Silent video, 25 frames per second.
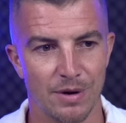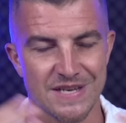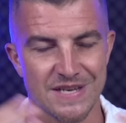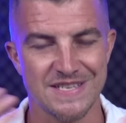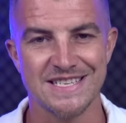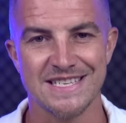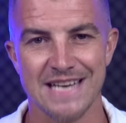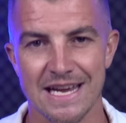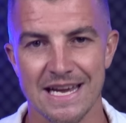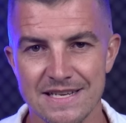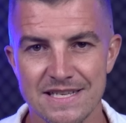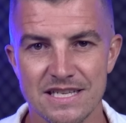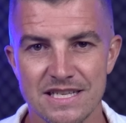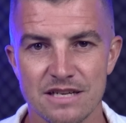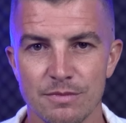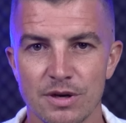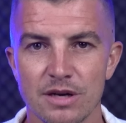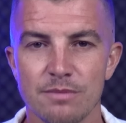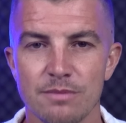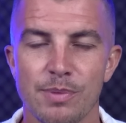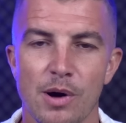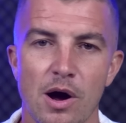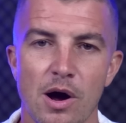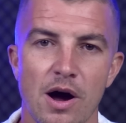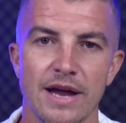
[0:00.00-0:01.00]

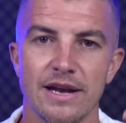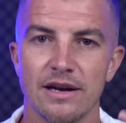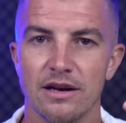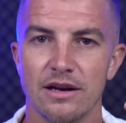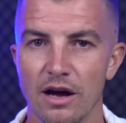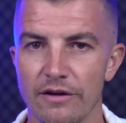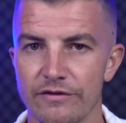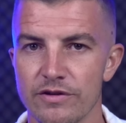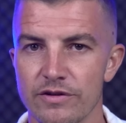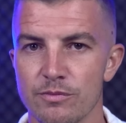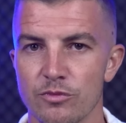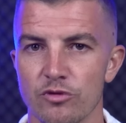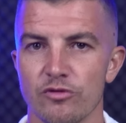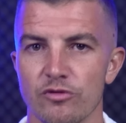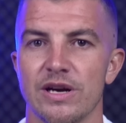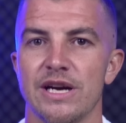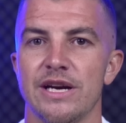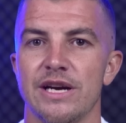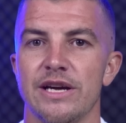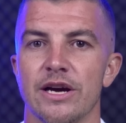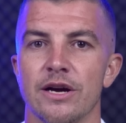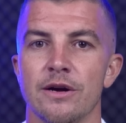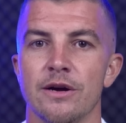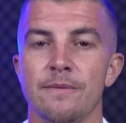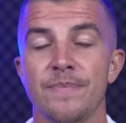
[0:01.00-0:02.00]
sentiment behind loving
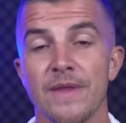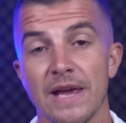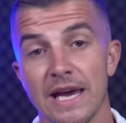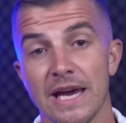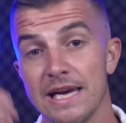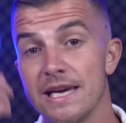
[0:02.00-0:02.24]
Mourinho.